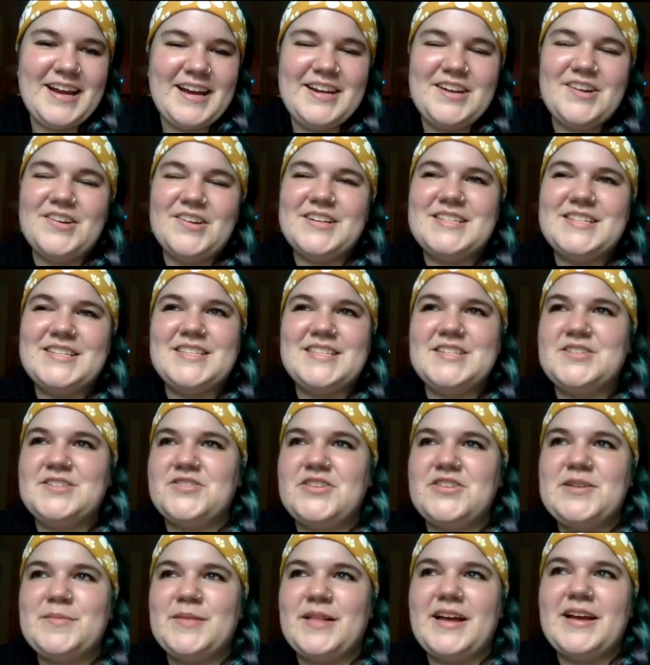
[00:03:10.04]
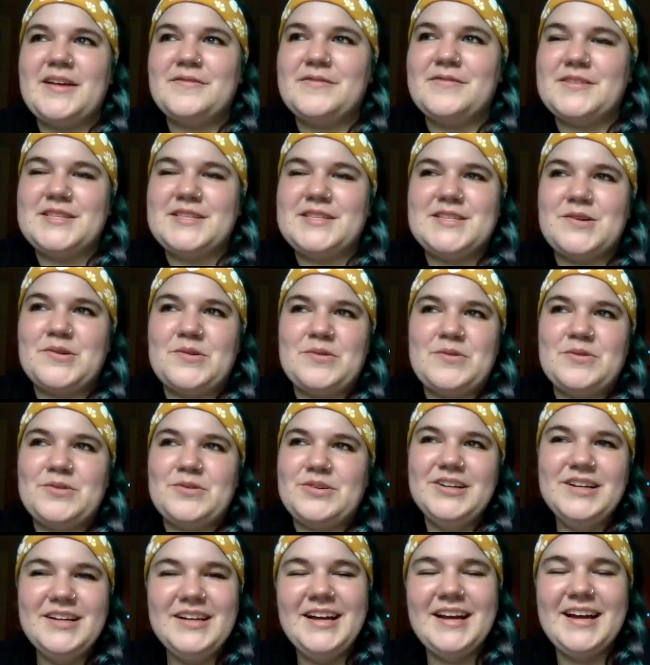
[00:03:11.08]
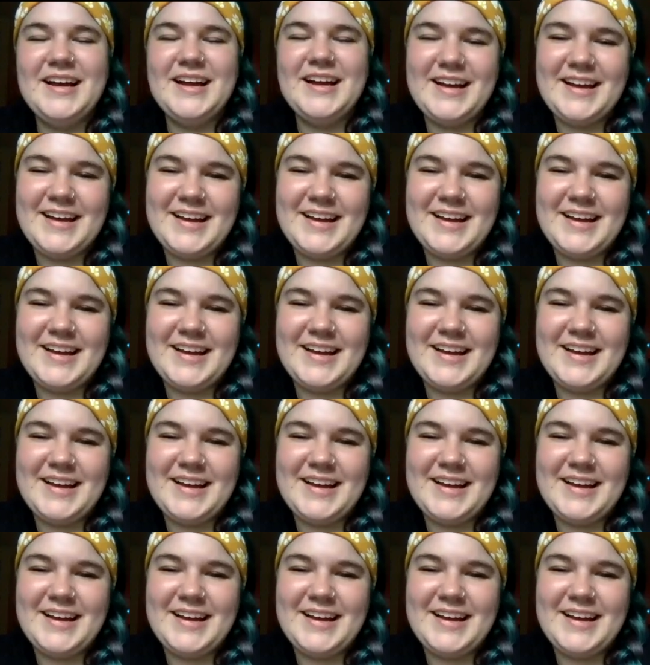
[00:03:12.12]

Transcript: I know it's a dream life. It's so cool. Mm-hmm.